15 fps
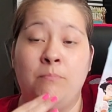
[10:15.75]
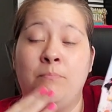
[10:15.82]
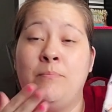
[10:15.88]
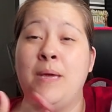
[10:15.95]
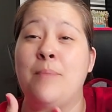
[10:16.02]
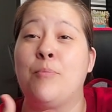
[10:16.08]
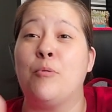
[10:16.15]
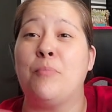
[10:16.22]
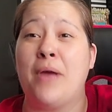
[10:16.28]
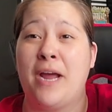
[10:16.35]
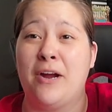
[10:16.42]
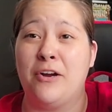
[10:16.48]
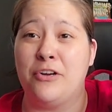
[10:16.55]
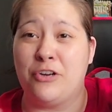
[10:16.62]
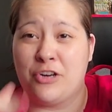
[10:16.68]
Be
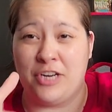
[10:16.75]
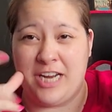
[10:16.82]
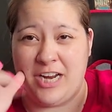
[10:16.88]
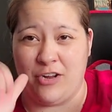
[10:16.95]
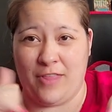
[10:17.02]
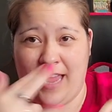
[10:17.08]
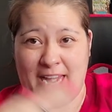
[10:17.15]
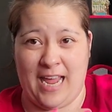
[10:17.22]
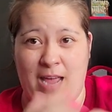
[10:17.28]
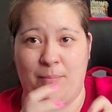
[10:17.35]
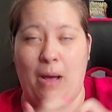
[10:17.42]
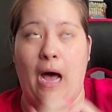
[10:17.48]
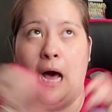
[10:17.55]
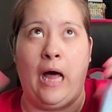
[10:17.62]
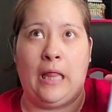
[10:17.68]
prepared, you're gonna hear that name
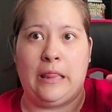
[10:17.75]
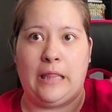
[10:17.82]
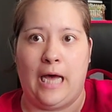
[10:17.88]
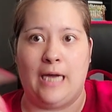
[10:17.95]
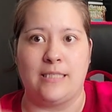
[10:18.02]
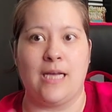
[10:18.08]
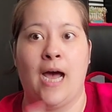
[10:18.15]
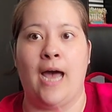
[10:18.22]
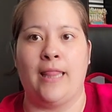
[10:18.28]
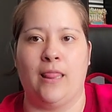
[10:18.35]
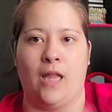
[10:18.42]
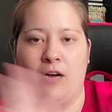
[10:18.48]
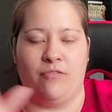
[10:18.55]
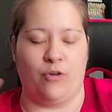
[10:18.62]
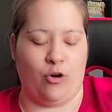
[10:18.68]
a lot. I
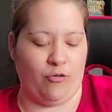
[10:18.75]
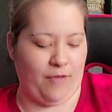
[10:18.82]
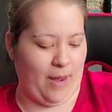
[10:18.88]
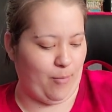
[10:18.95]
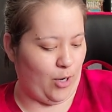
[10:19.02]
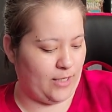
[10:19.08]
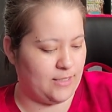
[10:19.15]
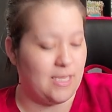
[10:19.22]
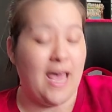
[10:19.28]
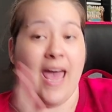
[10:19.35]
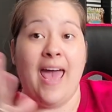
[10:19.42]
love her fabrics.